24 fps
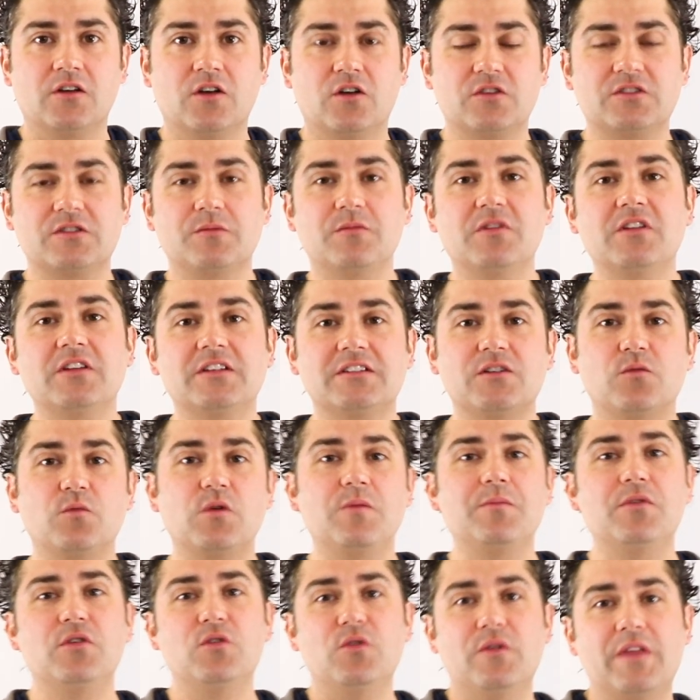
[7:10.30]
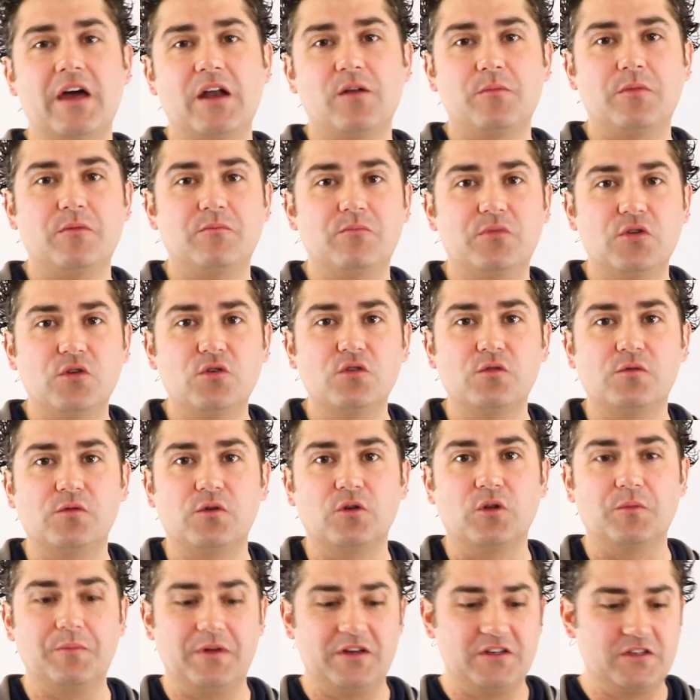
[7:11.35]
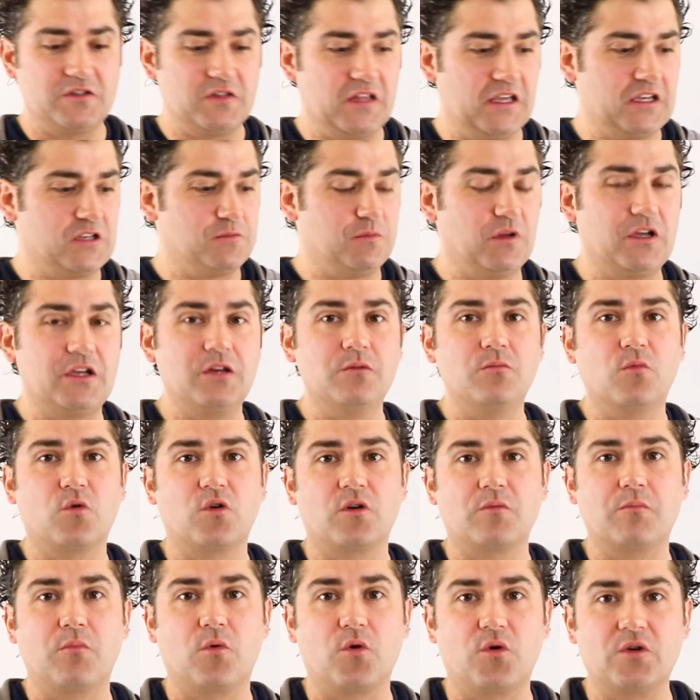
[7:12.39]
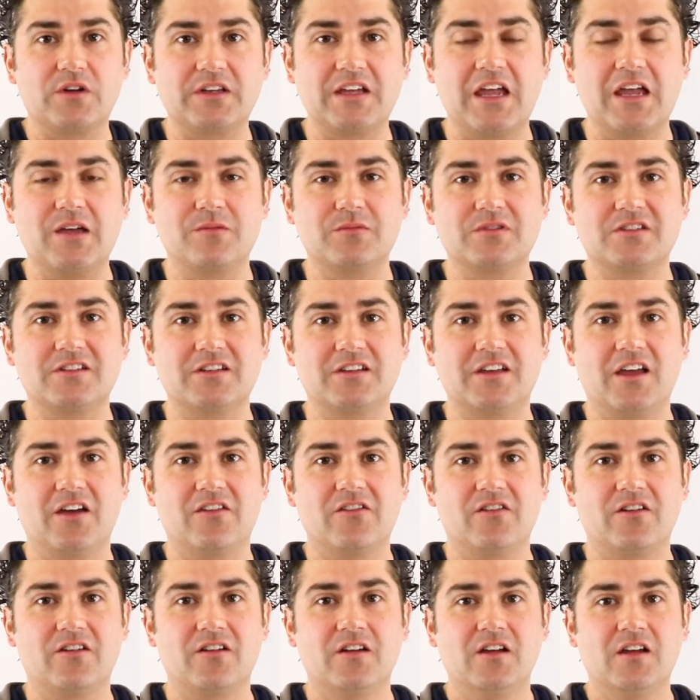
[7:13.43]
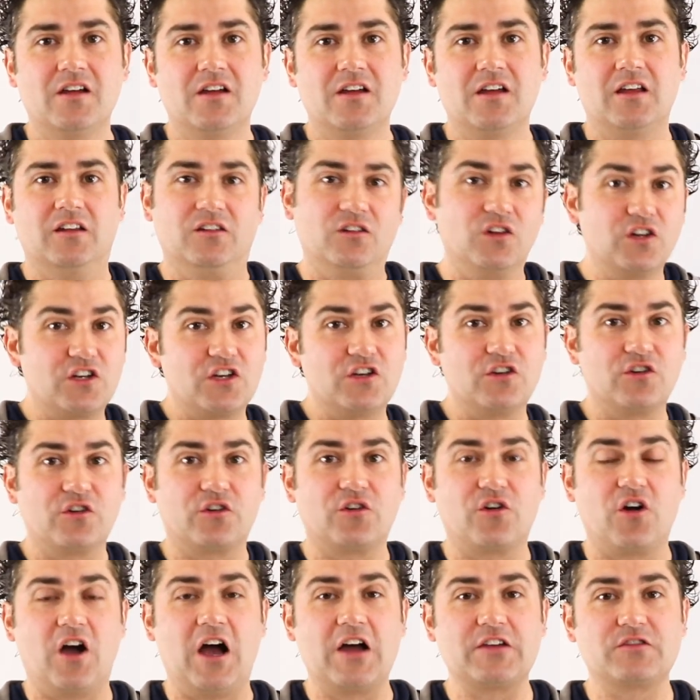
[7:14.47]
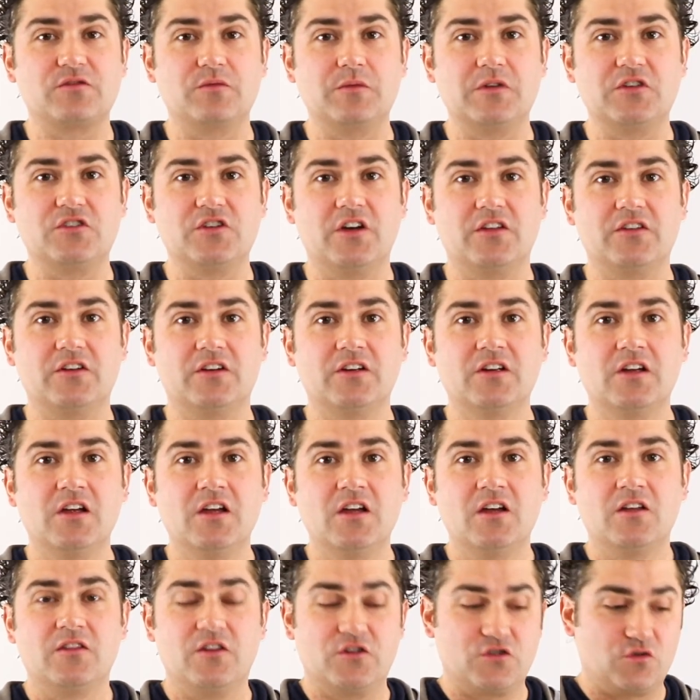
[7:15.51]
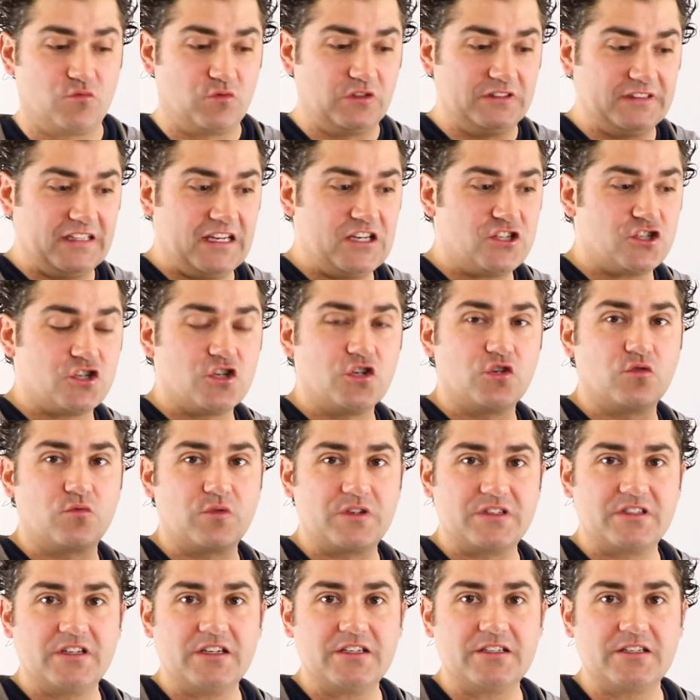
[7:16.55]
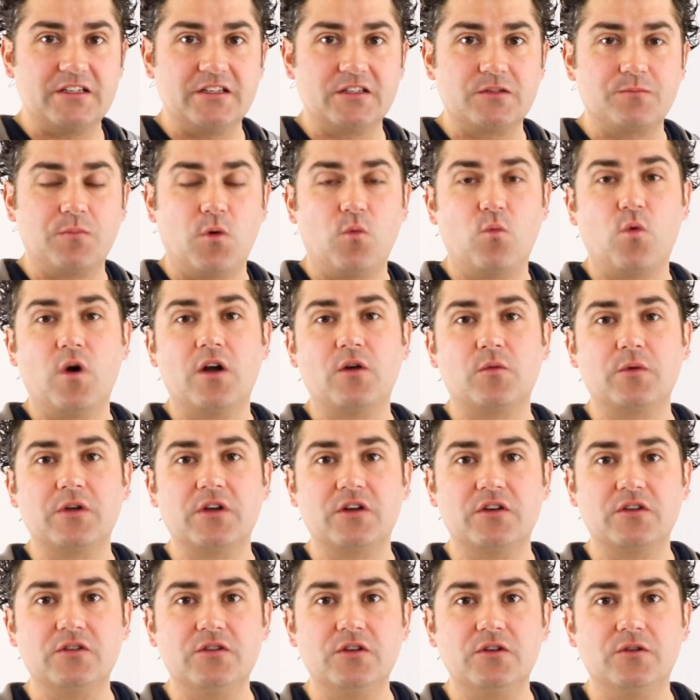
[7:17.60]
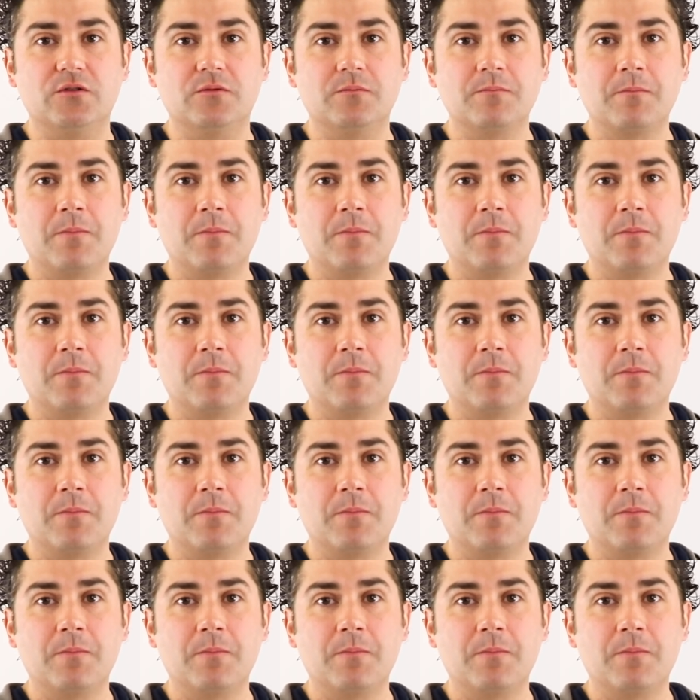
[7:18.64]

Some of the things that we've been doing that have been beautiful have been like playing more board games together and looking across from each other. There's a relational resistance, but what are we going to do?